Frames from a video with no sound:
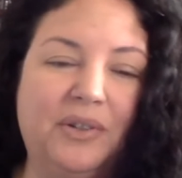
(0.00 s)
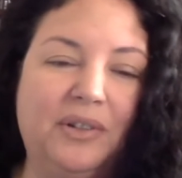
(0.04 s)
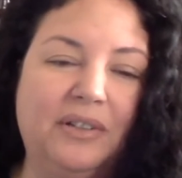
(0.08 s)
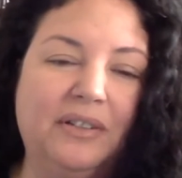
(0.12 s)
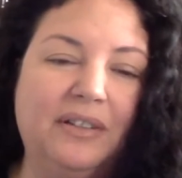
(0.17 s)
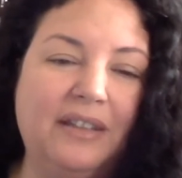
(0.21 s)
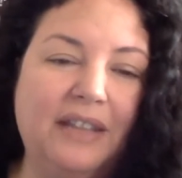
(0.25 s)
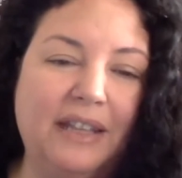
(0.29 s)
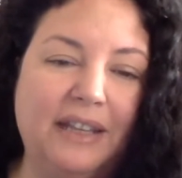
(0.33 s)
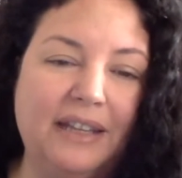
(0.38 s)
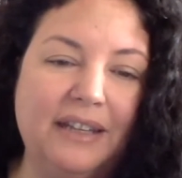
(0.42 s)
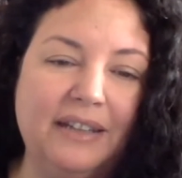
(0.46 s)

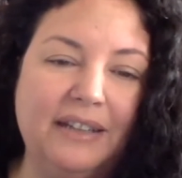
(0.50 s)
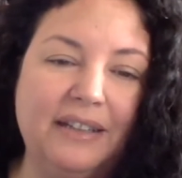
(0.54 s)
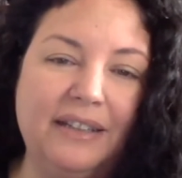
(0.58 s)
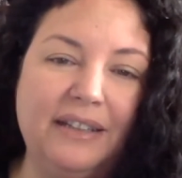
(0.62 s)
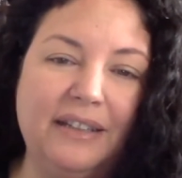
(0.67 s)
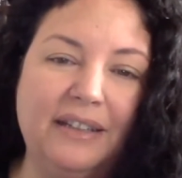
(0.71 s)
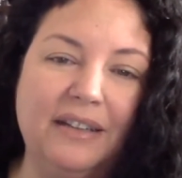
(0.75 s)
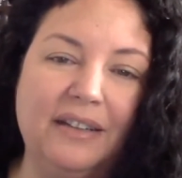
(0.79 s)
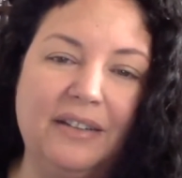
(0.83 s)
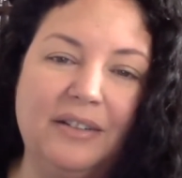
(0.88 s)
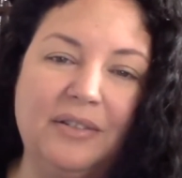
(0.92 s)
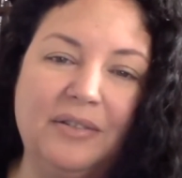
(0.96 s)
that,
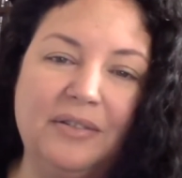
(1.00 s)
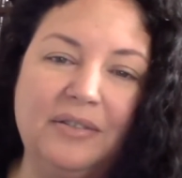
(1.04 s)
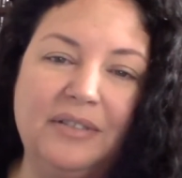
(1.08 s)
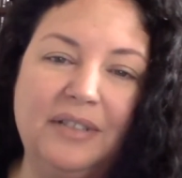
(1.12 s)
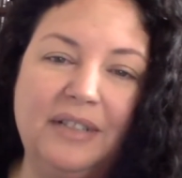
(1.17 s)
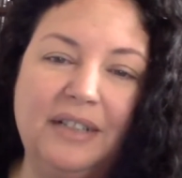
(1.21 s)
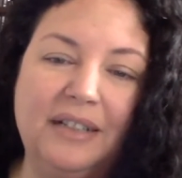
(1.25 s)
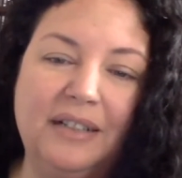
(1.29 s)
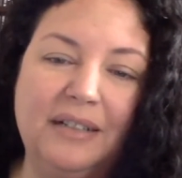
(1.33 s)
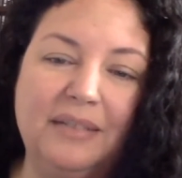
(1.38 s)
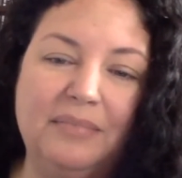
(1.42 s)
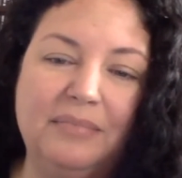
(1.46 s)

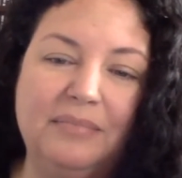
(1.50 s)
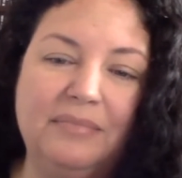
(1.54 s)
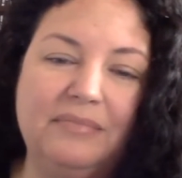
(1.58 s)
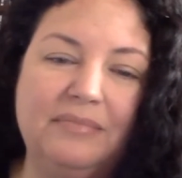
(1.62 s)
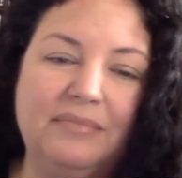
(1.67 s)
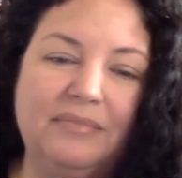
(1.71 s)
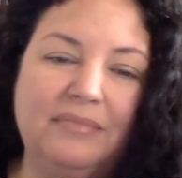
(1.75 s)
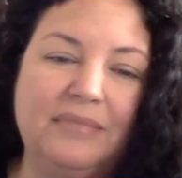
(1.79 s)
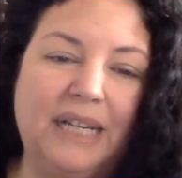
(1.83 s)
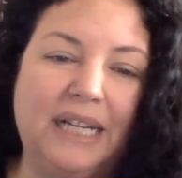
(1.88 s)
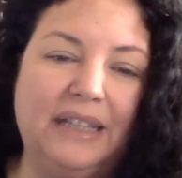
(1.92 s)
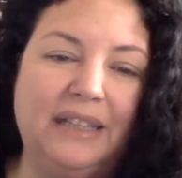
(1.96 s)

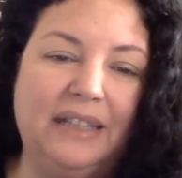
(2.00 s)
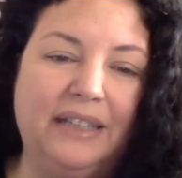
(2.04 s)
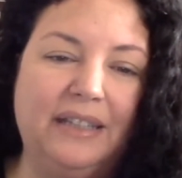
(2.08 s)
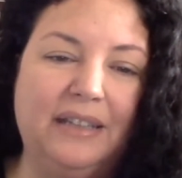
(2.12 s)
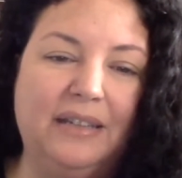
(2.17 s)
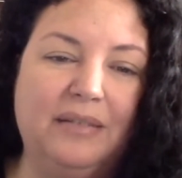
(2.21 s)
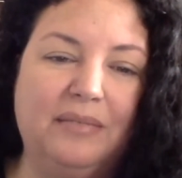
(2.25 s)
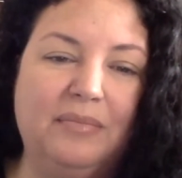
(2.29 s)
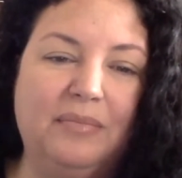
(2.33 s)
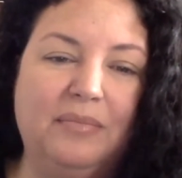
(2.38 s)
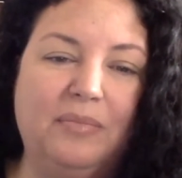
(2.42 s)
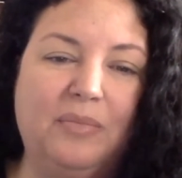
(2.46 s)
I
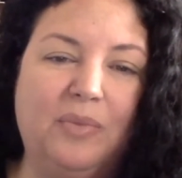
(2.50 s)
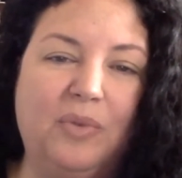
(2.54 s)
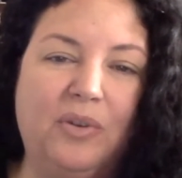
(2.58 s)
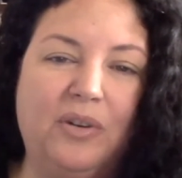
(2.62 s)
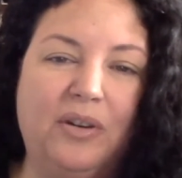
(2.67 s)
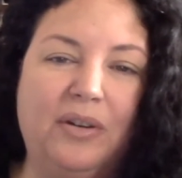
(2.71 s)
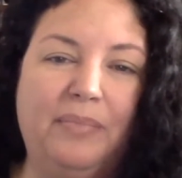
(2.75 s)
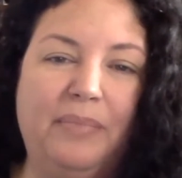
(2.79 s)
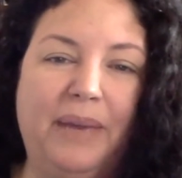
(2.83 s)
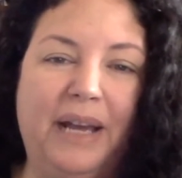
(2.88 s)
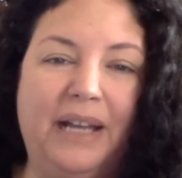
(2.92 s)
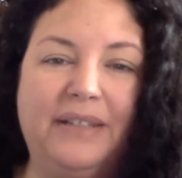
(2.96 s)
lean more
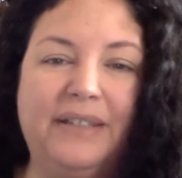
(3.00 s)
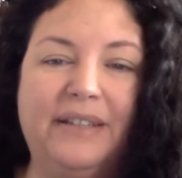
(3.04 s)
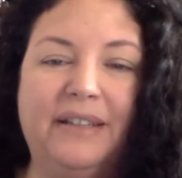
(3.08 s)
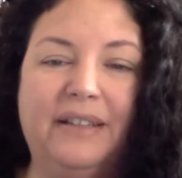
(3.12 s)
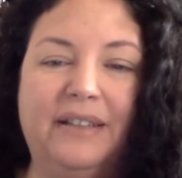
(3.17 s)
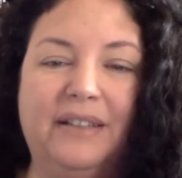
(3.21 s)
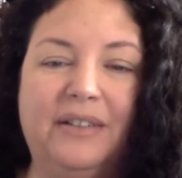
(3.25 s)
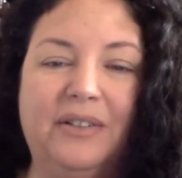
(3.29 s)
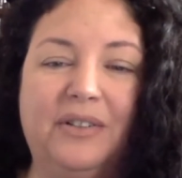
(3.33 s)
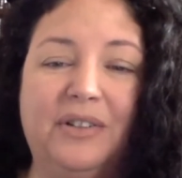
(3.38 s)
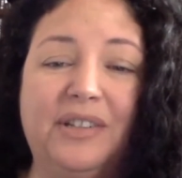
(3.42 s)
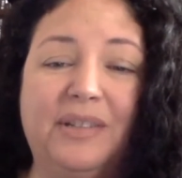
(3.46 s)
masculine
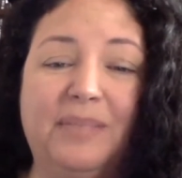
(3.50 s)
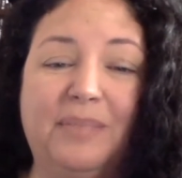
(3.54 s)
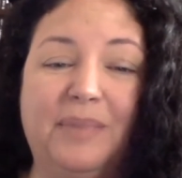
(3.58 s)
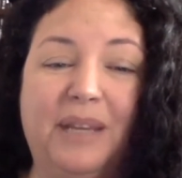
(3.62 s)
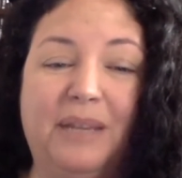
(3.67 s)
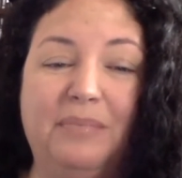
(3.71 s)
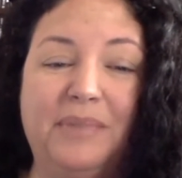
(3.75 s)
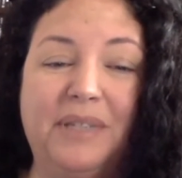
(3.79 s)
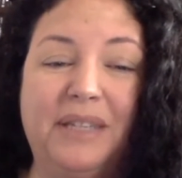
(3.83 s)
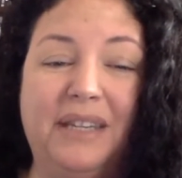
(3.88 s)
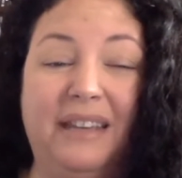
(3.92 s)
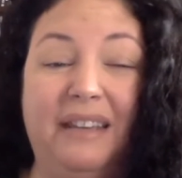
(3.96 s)
or sometimes
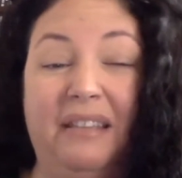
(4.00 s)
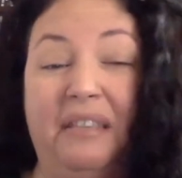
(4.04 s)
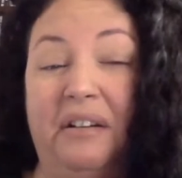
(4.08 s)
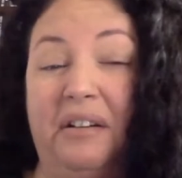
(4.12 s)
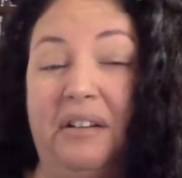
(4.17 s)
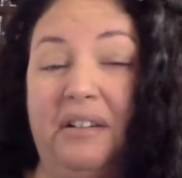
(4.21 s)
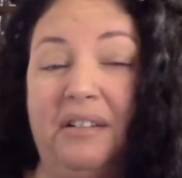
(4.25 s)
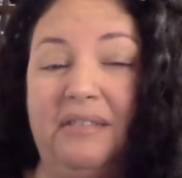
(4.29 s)
neither.